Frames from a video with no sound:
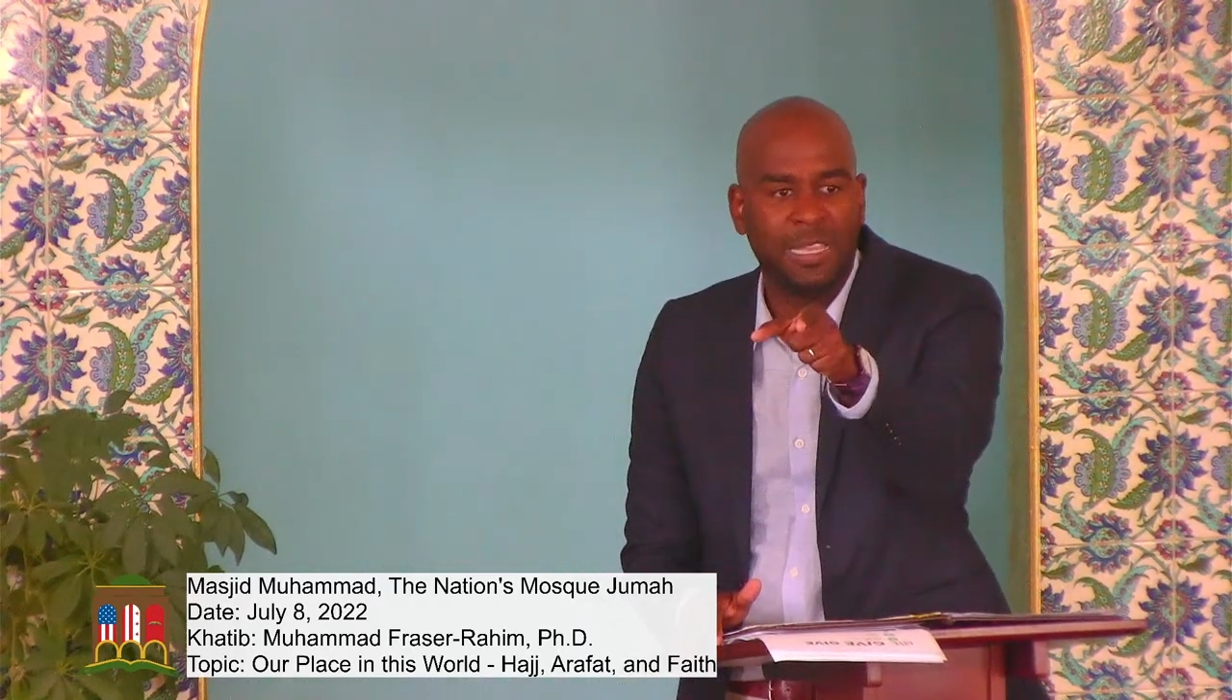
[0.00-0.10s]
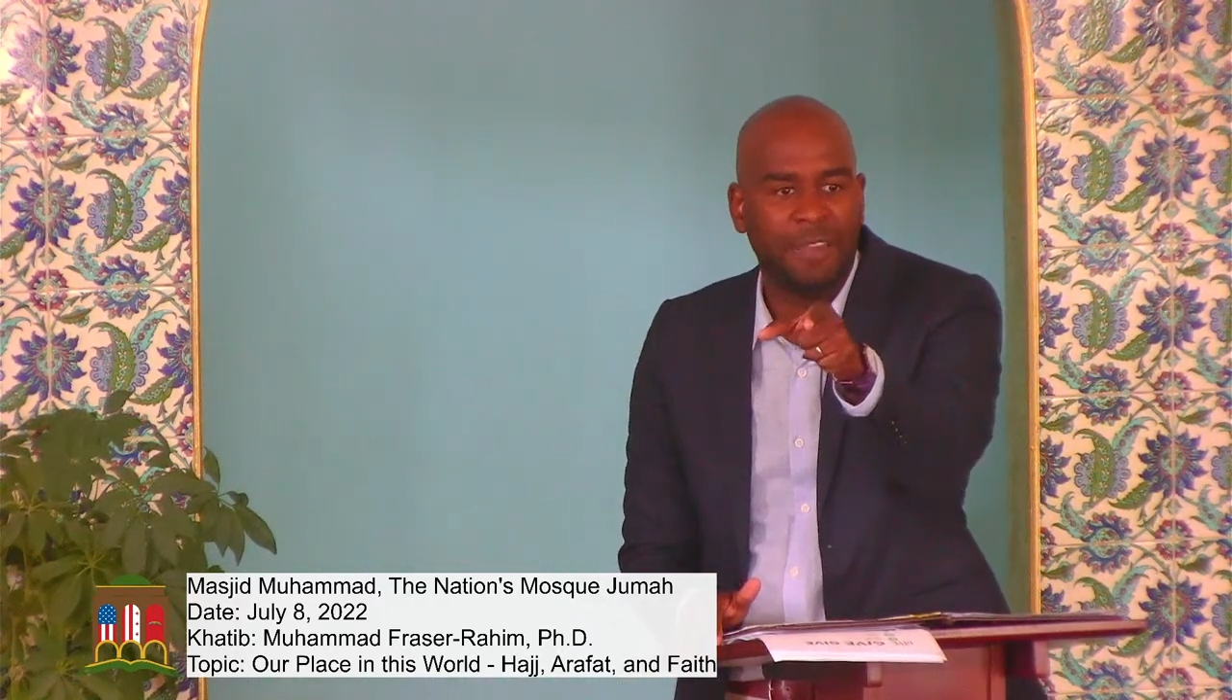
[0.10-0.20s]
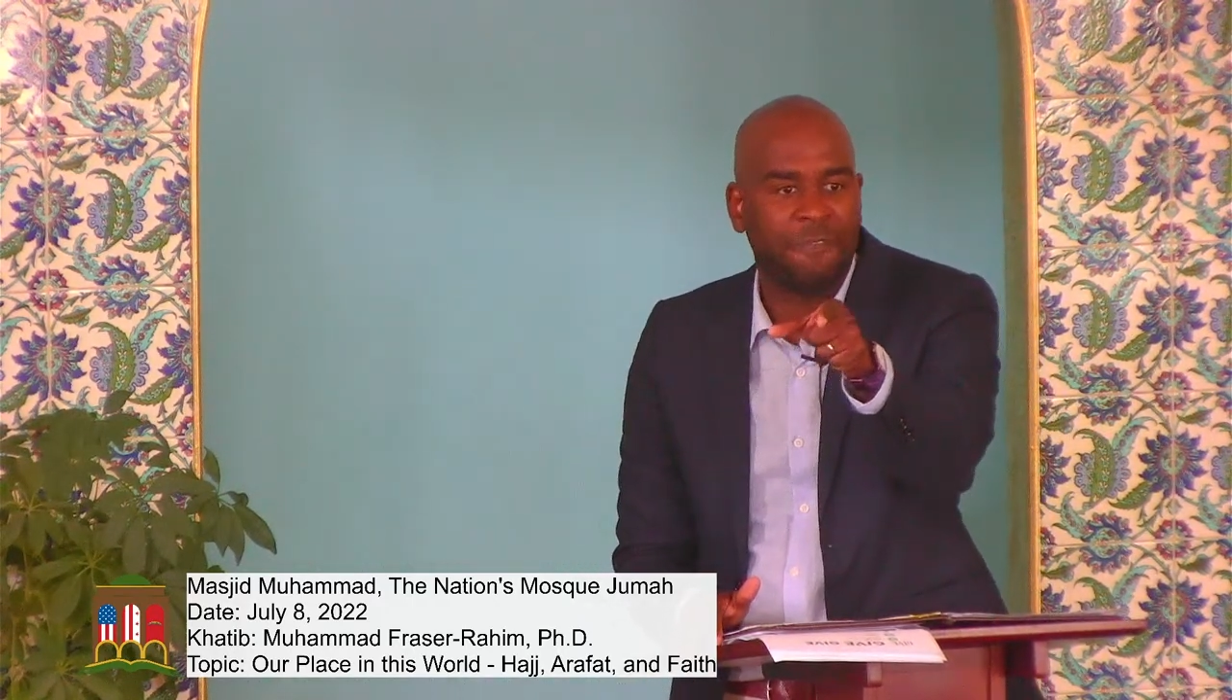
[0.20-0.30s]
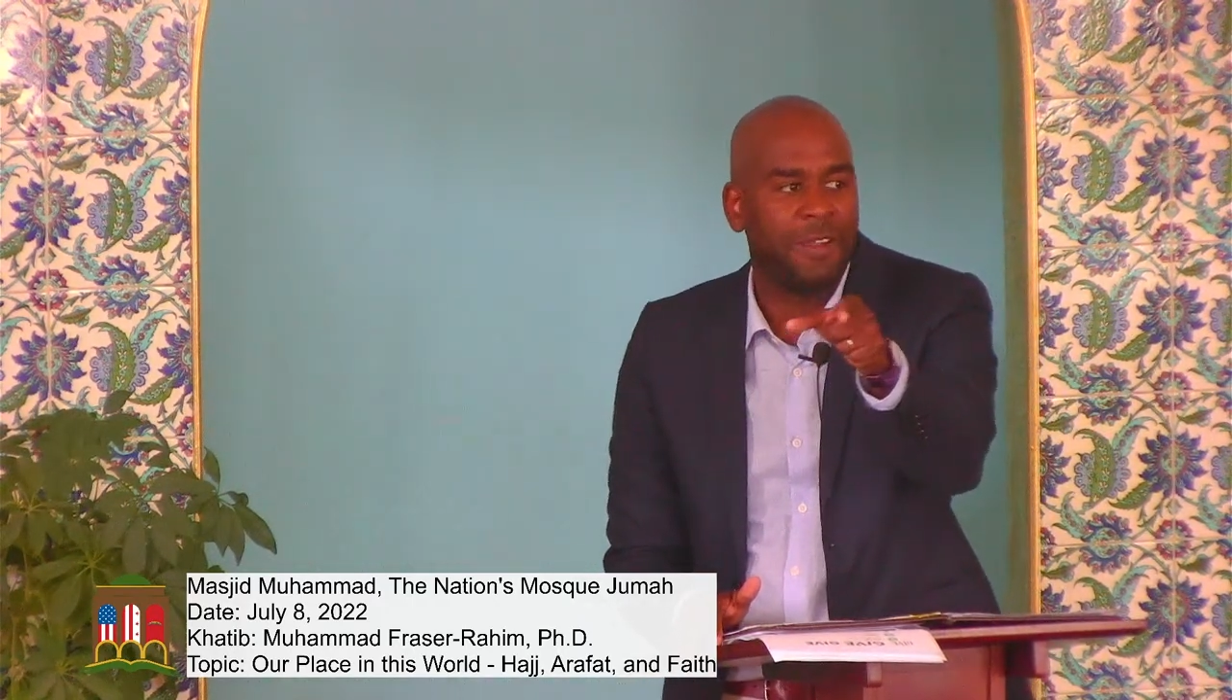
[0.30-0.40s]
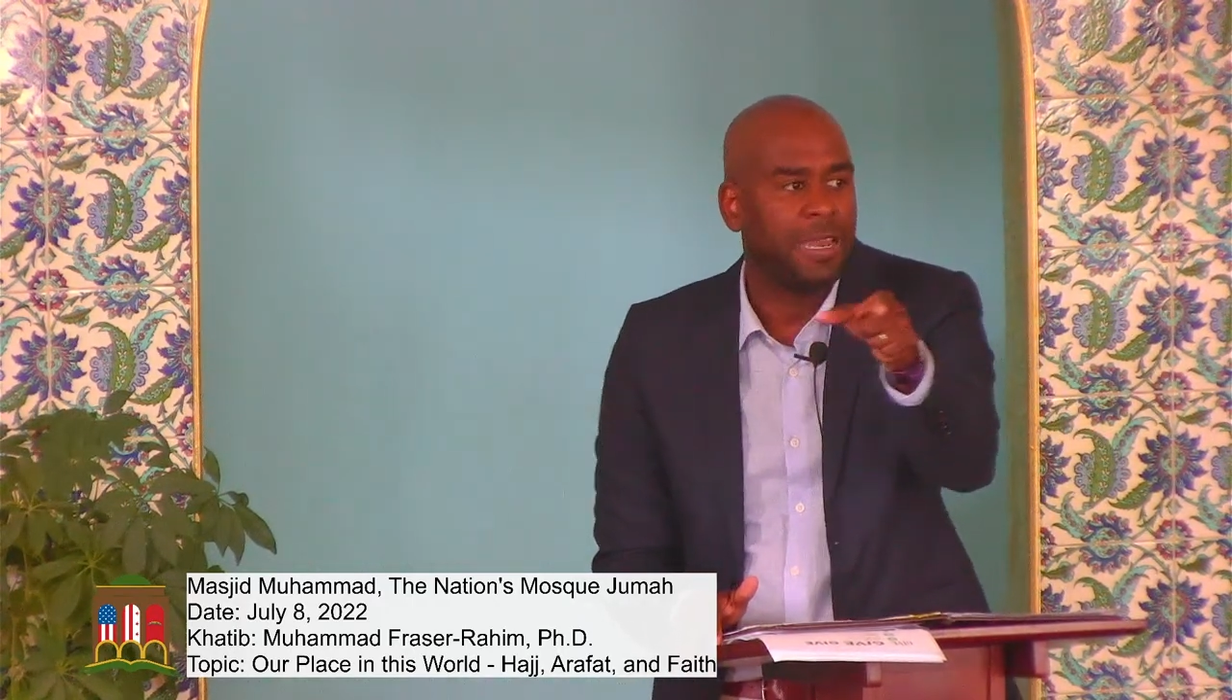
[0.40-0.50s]

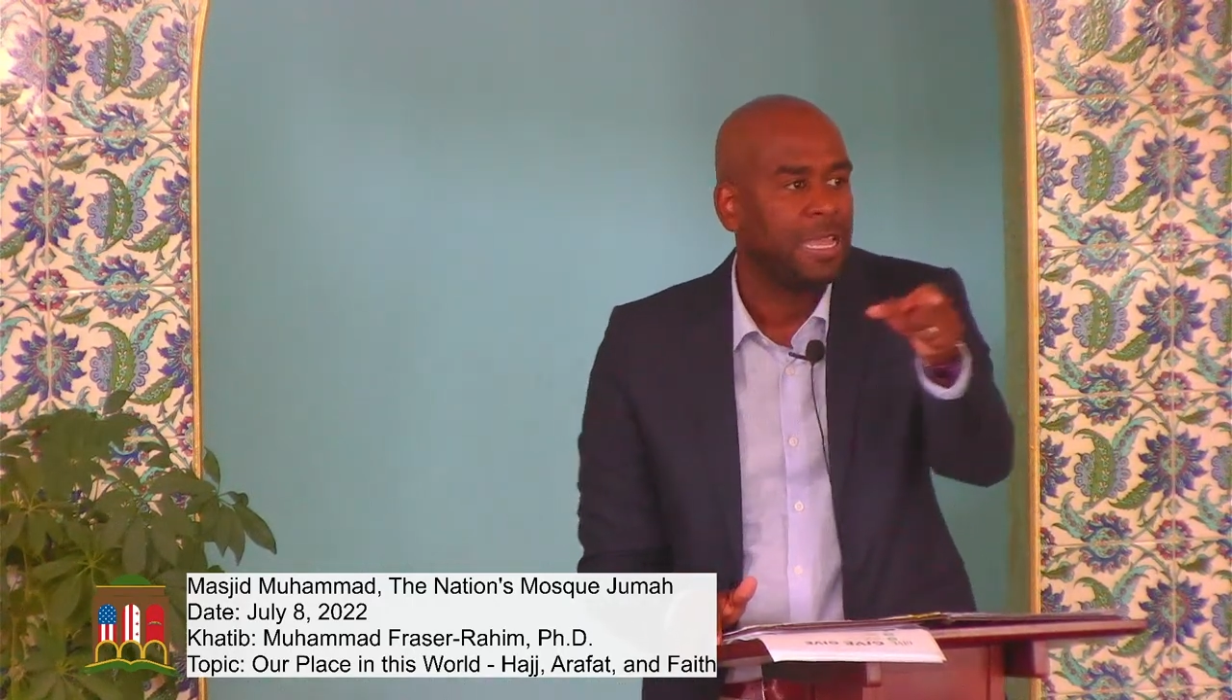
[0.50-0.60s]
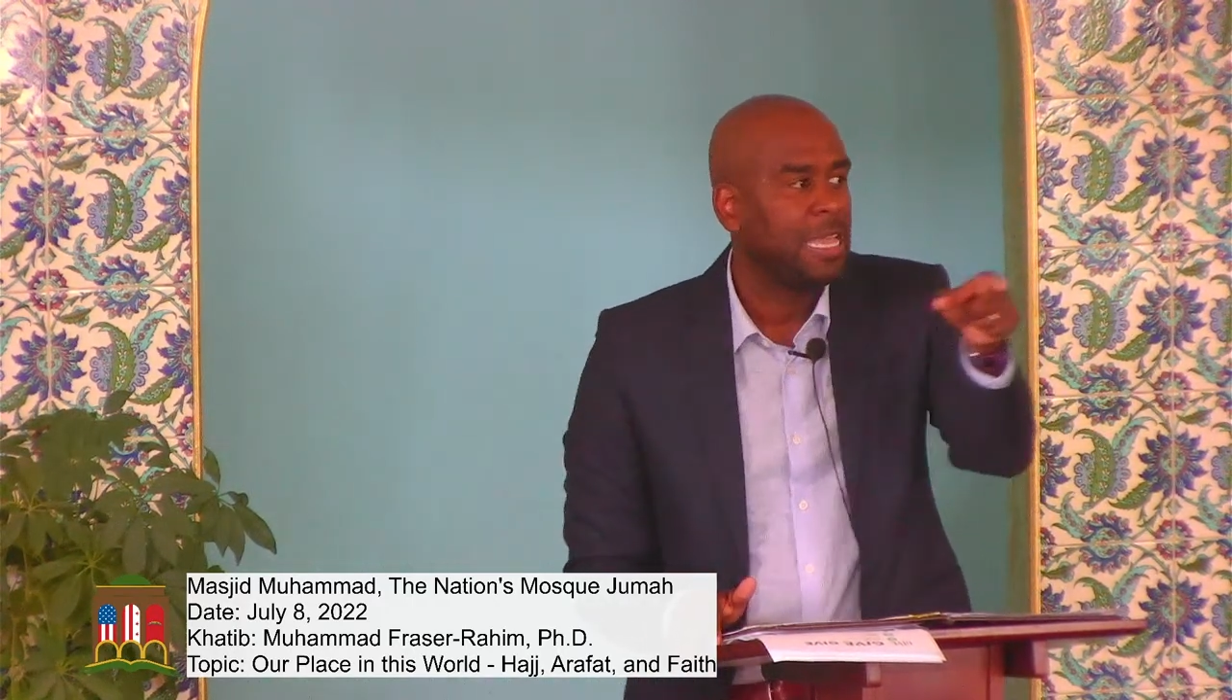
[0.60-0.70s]
different.